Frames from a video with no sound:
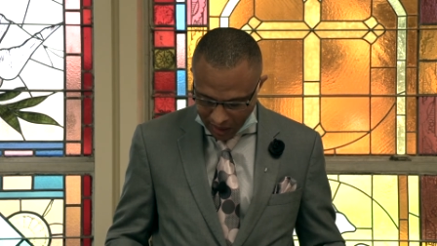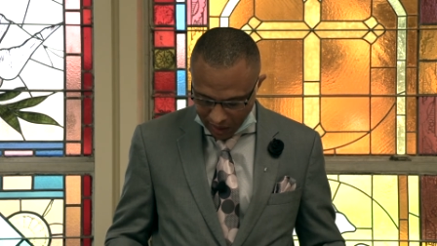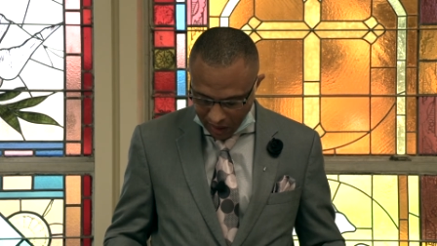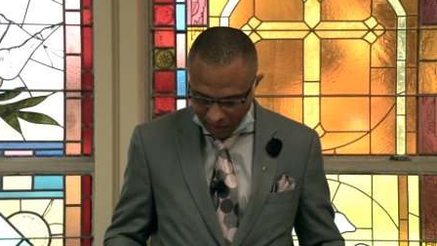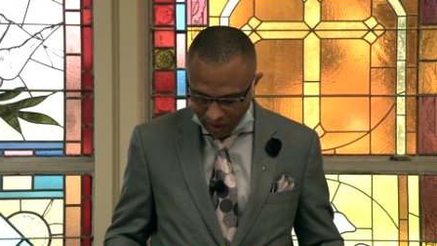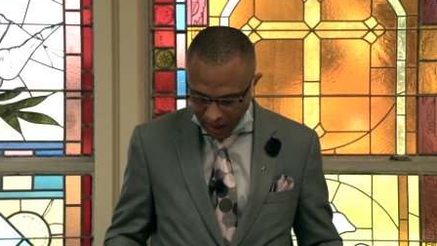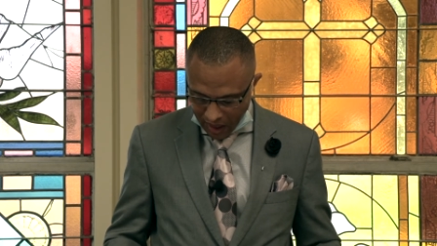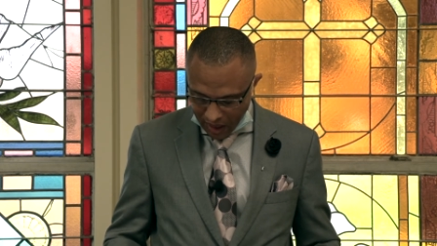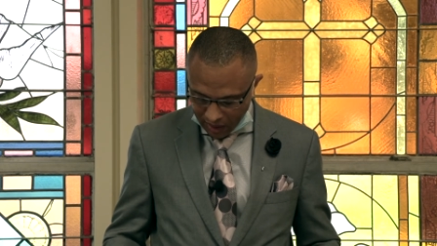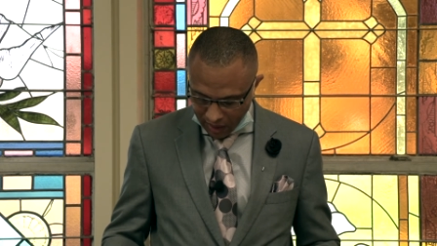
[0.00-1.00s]
to love
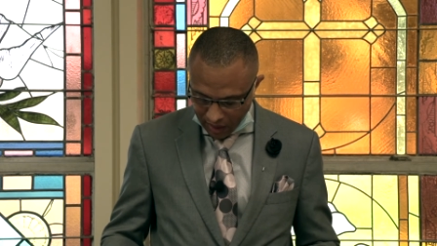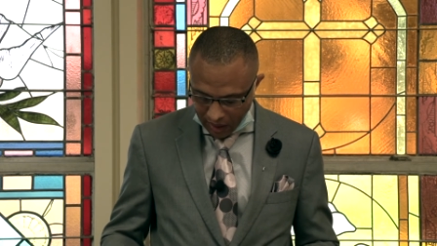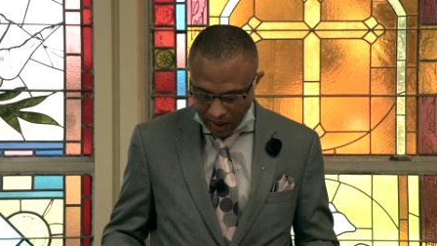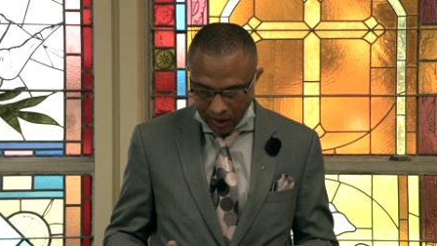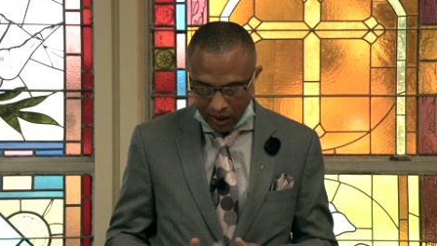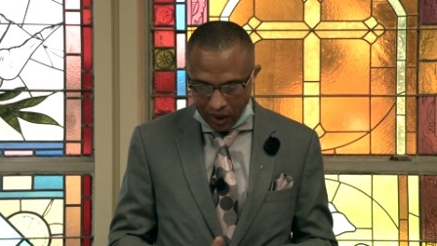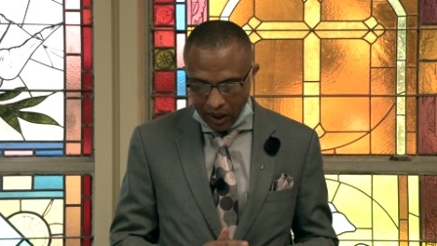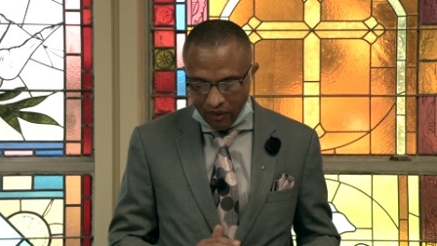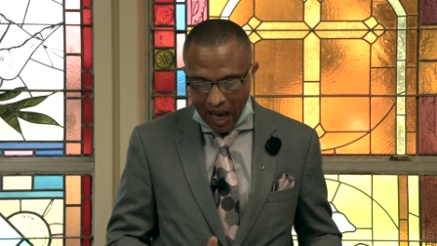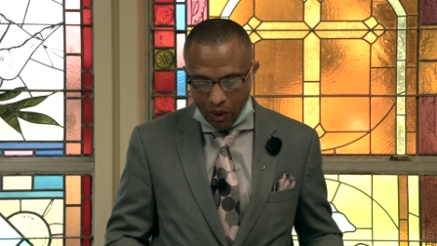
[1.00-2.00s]
God and to
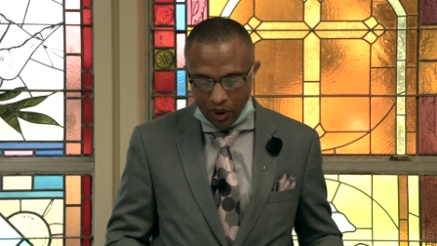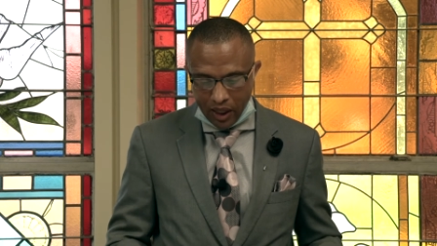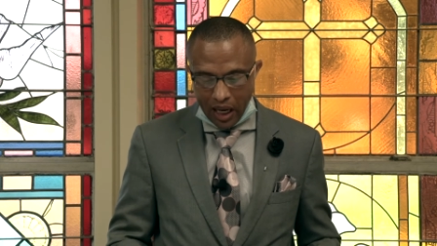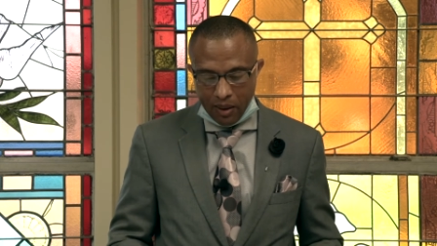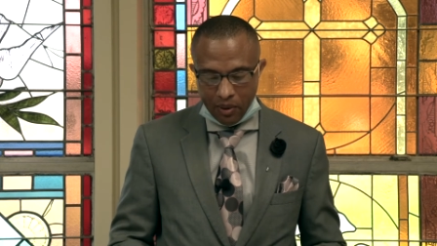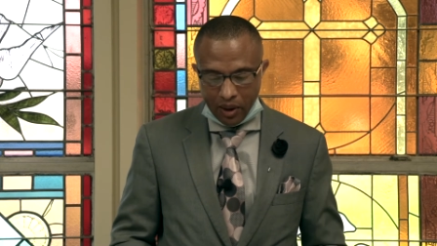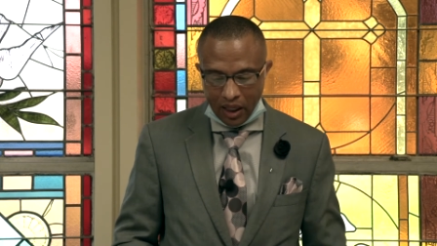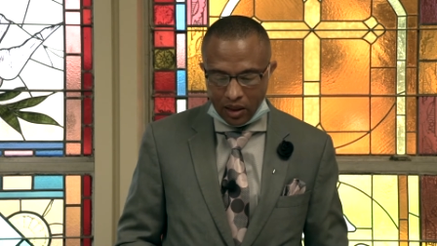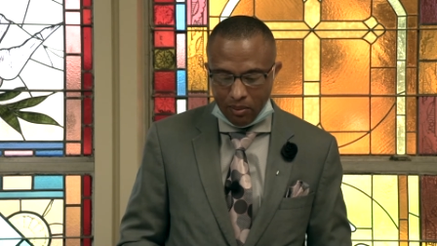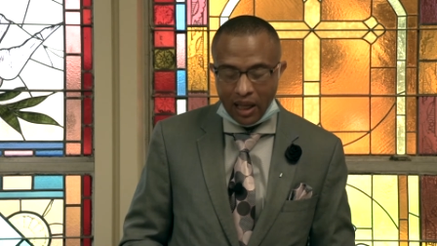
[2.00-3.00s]
love our neighbor
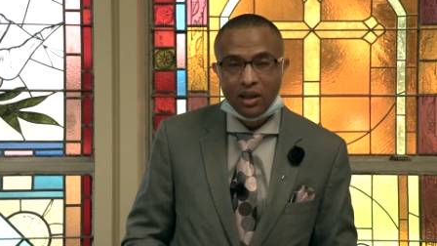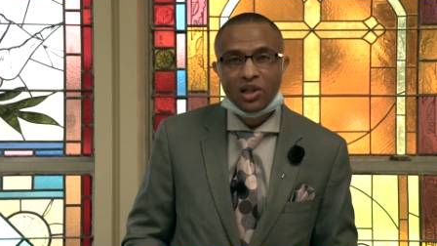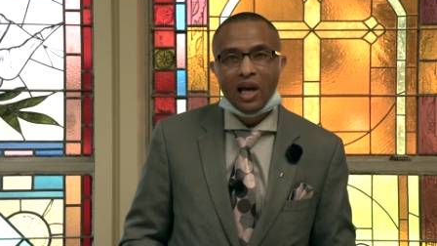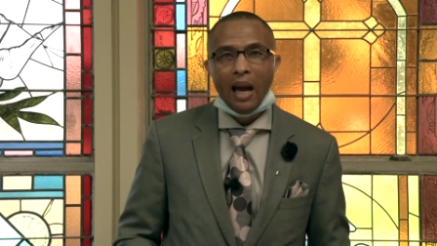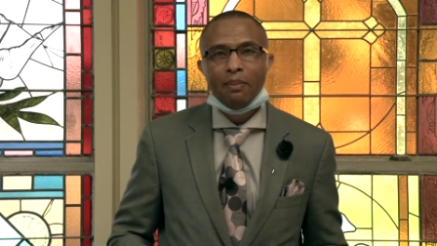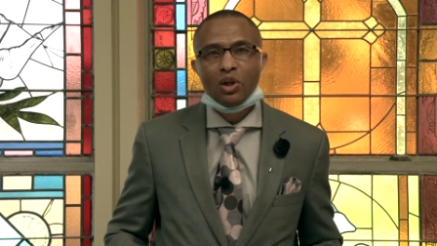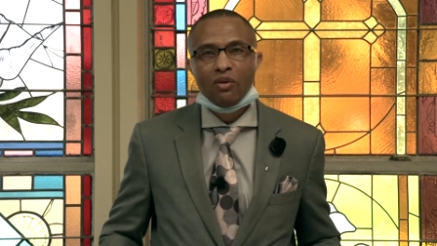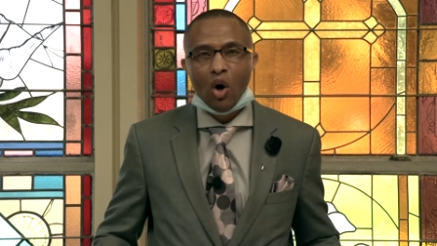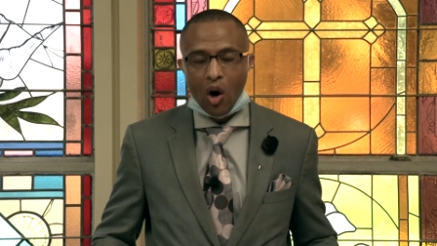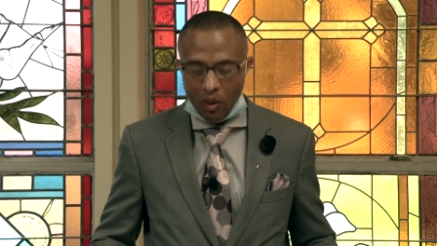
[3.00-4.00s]
and to make disciples of
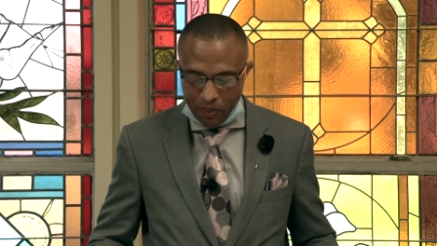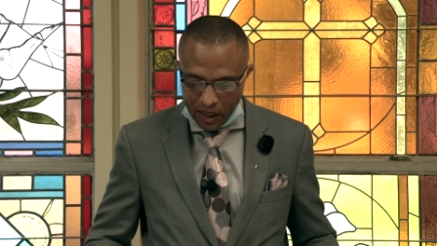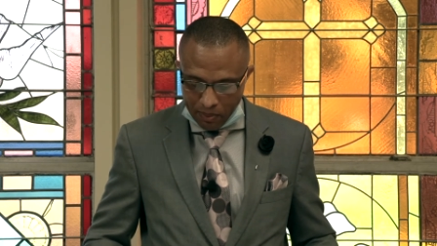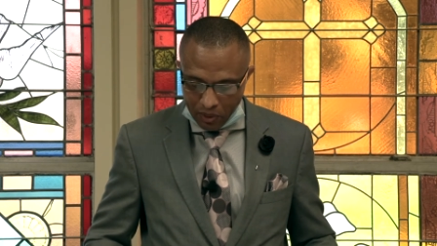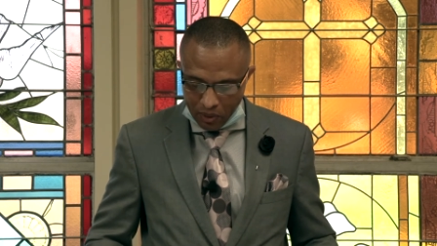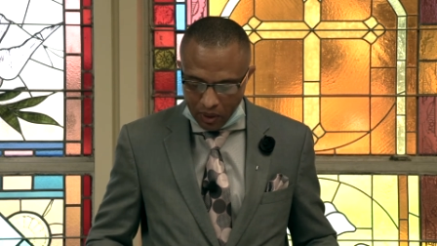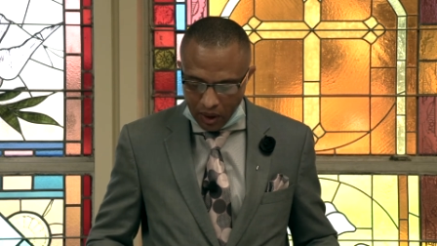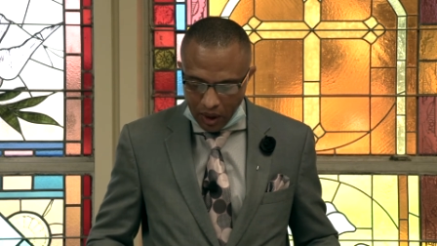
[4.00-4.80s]
all people,